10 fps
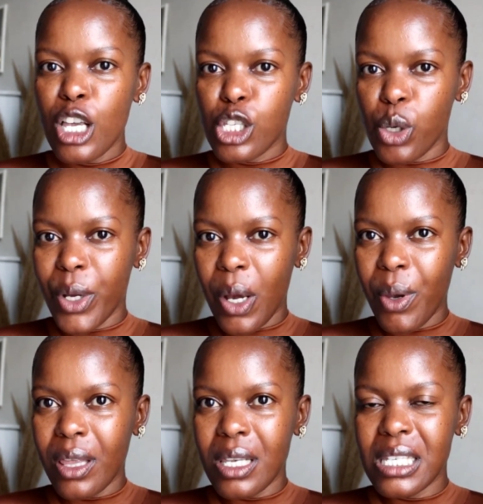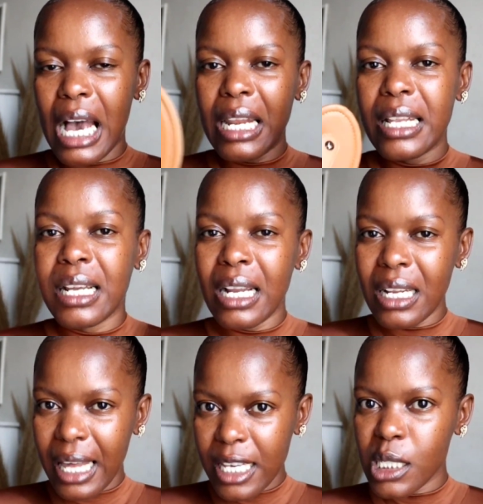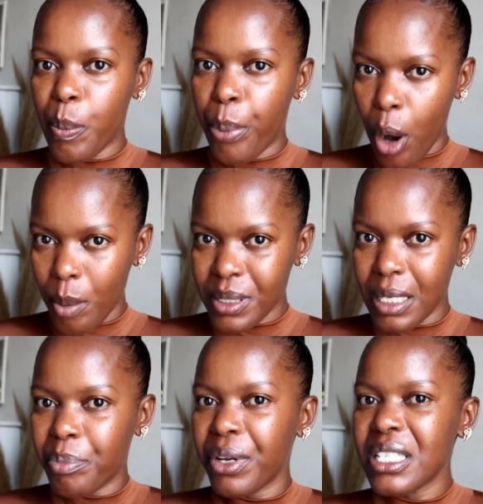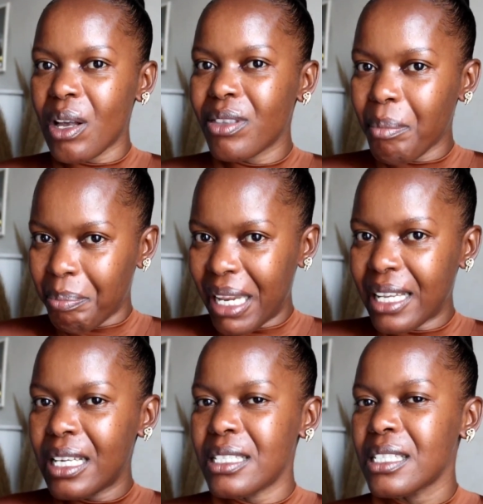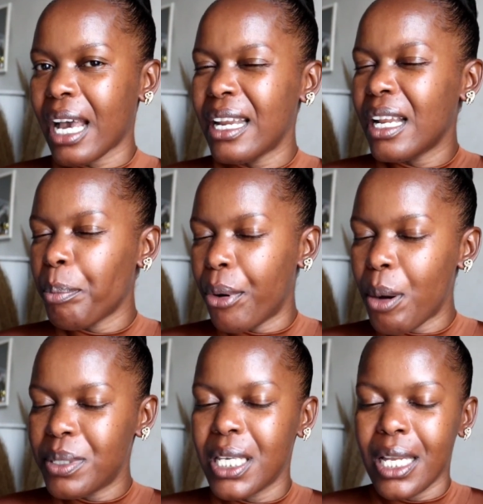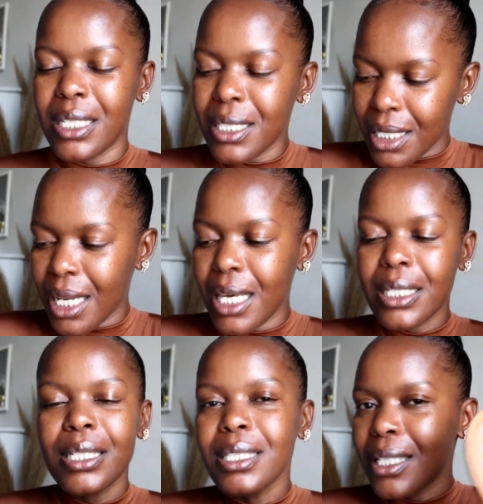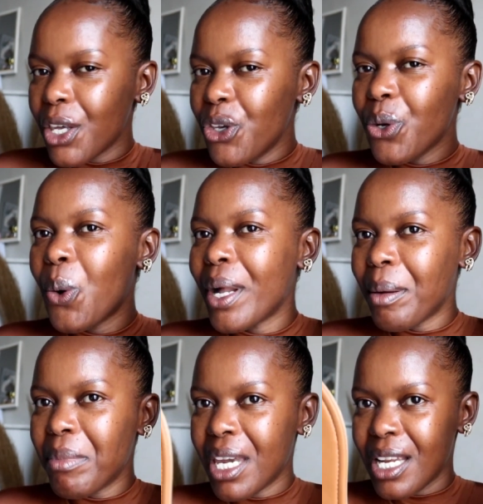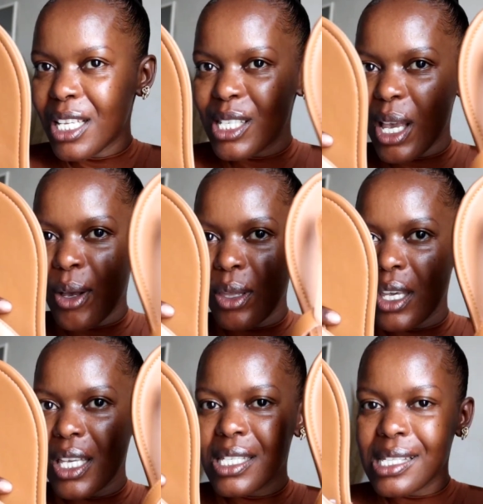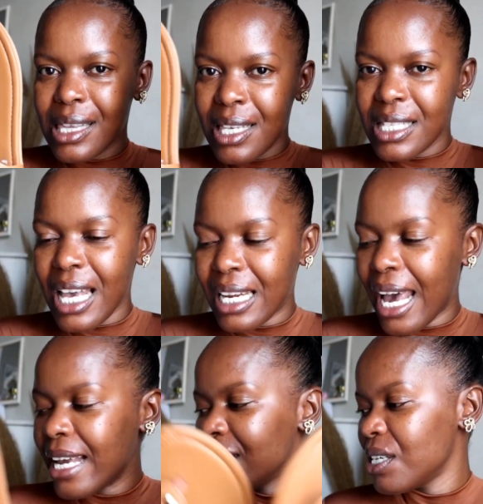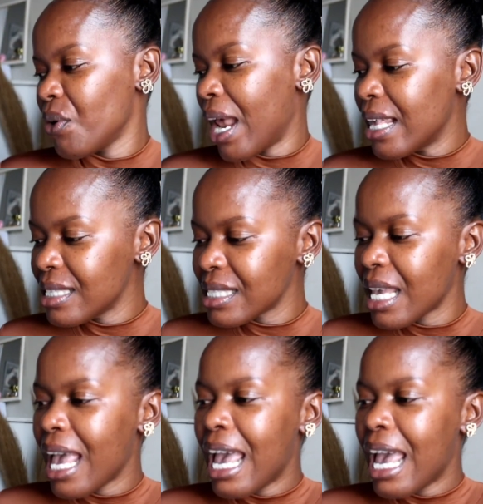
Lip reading: So when I wear this color, it kind of like pops, it brings out the blackness, it's kind of like pops, and you know what I mean. So I got these are 90 rands.